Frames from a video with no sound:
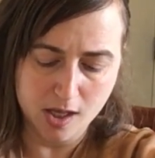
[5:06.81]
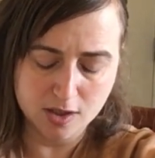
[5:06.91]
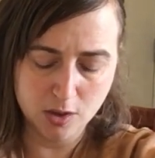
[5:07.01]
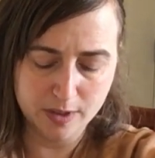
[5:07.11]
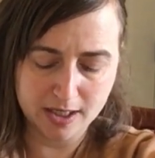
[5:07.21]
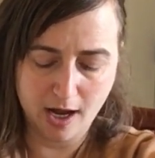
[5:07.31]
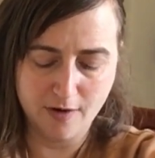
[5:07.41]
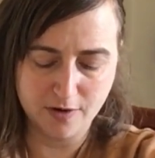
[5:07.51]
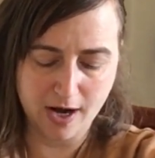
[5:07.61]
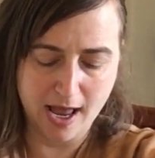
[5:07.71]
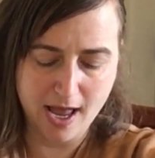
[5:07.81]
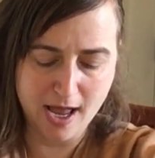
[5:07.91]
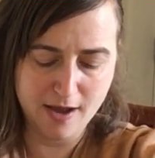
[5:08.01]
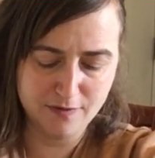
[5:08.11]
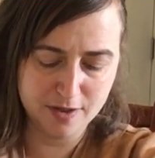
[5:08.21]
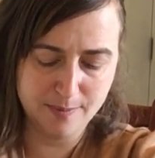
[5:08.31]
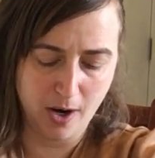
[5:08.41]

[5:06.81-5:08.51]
So you want to cover every